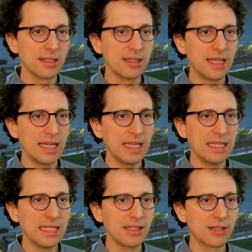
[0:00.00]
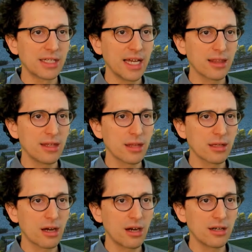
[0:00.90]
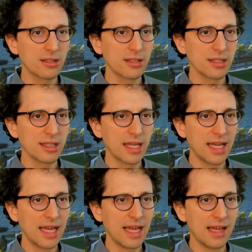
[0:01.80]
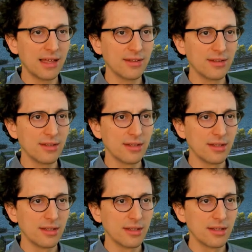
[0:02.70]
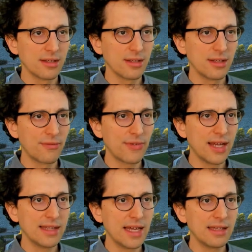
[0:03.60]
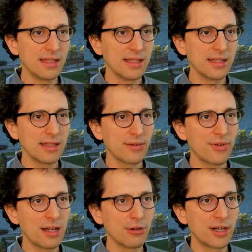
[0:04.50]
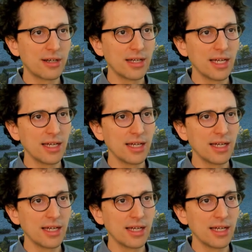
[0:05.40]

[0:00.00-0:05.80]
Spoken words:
The leader gets this card, and then the follower,